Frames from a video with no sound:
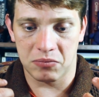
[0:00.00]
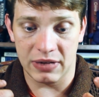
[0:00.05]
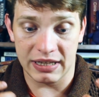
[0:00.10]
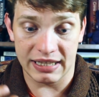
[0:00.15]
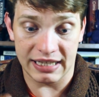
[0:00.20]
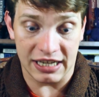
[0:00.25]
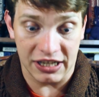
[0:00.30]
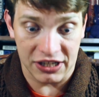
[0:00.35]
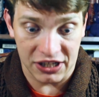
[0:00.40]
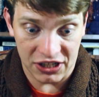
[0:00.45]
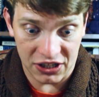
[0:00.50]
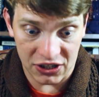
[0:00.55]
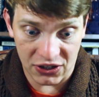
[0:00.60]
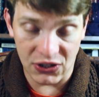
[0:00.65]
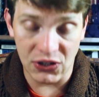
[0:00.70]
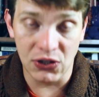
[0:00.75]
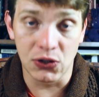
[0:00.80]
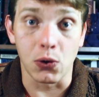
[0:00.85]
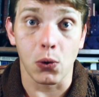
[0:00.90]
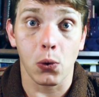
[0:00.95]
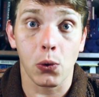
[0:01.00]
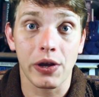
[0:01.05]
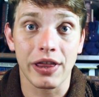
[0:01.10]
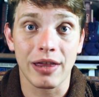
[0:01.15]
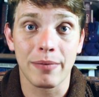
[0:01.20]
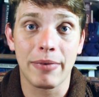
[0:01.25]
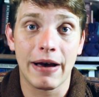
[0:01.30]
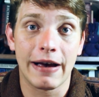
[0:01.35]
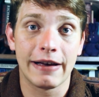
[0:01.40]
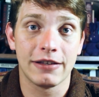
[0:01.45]
essentially destroy
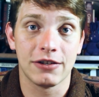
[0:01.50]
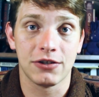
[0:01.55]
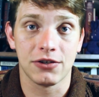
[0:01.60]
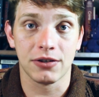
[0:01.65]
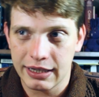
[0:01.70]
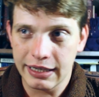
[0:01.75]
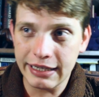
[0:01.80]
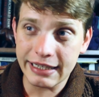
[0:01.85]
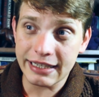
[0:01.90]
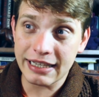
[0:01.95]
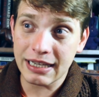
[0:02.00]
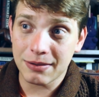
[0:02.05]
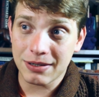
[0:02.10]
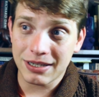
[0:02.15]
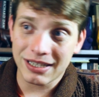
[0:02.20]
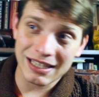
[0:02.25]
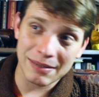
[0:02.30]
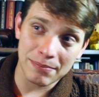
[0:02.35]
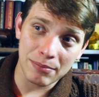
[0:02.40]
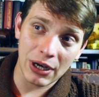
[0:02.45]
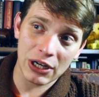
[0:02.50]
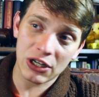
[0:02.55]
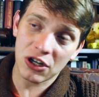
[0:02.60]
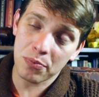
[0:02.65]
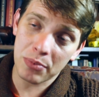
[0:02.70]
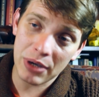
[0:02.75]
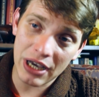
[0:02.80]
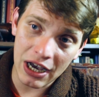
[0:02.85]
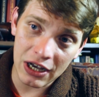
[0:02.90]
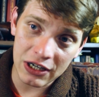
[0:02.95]
the pathogen. These assumptions might
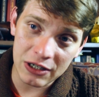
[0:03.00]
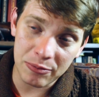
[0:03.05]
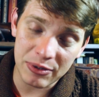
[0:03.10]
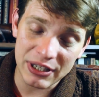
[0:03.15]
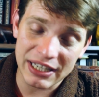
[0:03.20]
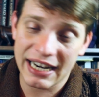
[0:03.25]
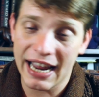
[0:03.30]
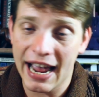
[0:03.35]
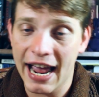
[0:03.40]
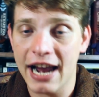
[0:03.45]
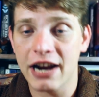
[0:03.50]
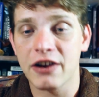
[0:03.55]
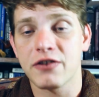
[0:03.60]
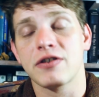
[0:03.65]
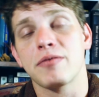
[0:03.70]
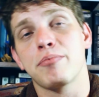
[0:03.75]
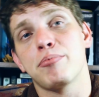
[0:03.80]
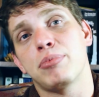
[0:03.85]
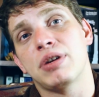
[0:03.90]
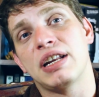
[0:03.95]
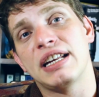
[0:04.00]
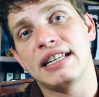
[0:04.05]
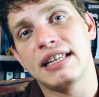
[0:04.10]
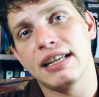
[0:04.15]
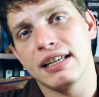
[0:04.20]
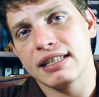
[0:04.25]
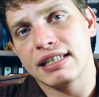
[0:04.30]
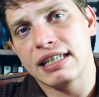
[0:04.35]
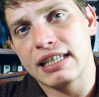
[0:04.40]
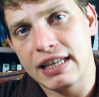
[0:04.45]
not be 100% accurate, but it
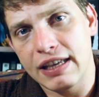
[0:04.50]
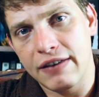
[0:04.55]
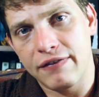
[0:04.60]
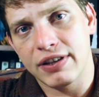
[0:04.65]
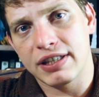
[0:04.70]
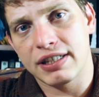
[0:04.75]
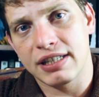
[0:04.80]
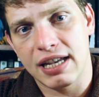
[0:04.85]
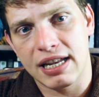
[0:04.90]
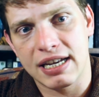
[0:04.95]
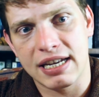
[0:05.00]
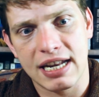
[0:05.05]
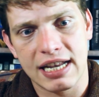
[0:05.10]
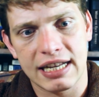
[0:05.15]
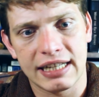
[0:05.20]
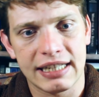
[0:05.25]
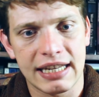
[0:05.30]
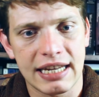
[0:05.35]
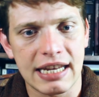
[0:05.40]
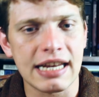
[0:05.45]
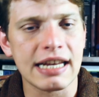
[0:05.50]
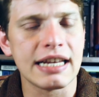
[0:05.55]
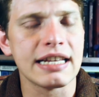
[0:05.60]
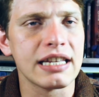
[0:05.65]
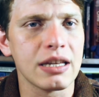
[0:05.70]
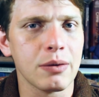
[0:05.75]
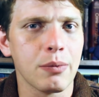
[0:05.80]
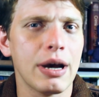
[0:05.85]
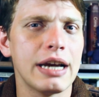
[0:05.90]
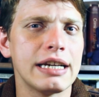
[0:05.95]
does give us a nice
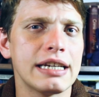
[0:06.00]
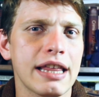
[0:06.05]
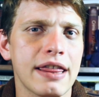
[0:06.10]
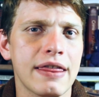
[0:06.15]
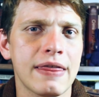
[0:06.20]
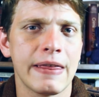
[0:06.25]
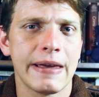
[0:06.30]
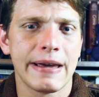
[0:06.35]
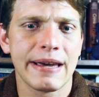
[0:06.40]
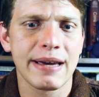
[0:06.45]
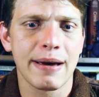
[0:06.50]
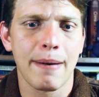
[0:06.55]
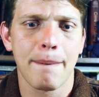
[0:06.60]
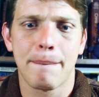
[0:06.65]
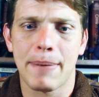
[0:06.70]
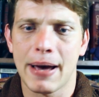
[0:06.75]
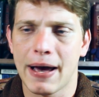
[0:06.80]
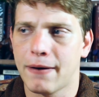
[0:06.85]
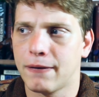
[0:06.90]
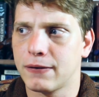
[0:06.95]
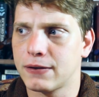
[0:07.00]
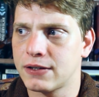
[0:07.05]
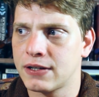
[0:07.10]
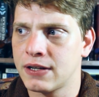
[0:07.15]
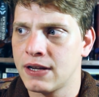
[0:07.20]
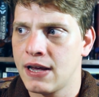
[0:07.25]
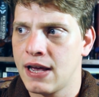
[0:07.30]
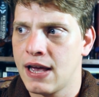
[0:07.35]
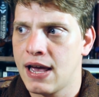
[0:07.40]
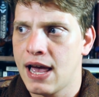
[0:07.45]
easy way to think
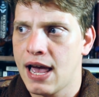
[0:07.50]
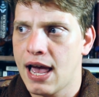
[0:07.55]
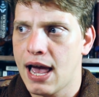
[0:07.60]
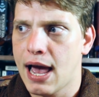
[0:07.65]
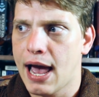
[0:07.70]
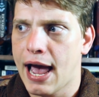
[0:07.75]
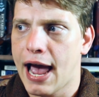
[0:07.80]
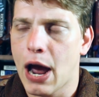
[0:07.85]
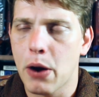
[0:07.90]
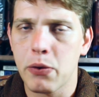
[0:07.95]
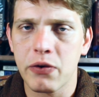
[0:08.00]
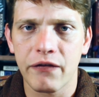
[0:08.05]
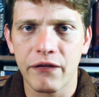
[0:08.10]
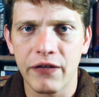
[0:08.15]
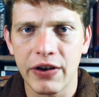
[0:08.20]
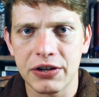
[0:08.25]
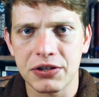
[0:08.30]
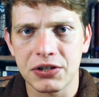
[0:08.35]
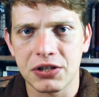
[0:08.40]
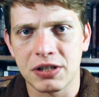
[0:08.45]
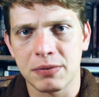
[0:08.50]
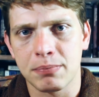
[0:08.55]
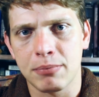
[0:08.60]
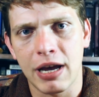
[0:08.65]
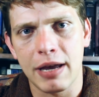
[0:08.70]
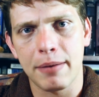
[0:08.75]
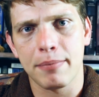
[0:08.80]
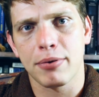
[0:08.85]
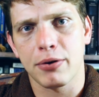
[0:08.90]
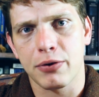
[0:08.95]
about how infections
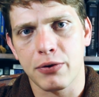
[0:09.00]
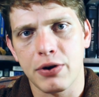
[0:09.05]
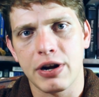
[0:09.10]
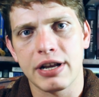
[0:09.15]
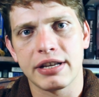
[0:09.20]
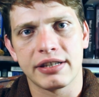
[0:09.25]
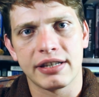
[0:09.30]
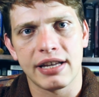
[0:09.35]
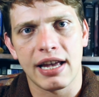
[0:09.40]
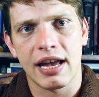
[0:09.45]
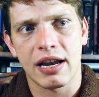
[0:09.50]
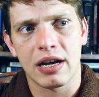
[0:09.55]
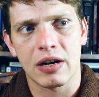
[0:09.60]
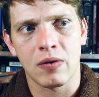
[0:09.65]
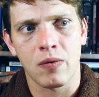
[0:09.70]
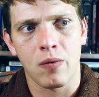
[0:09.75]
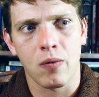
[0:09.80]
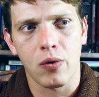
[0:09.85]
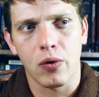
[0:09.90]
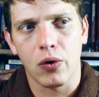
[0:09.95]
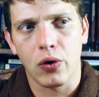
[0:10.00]
might progress and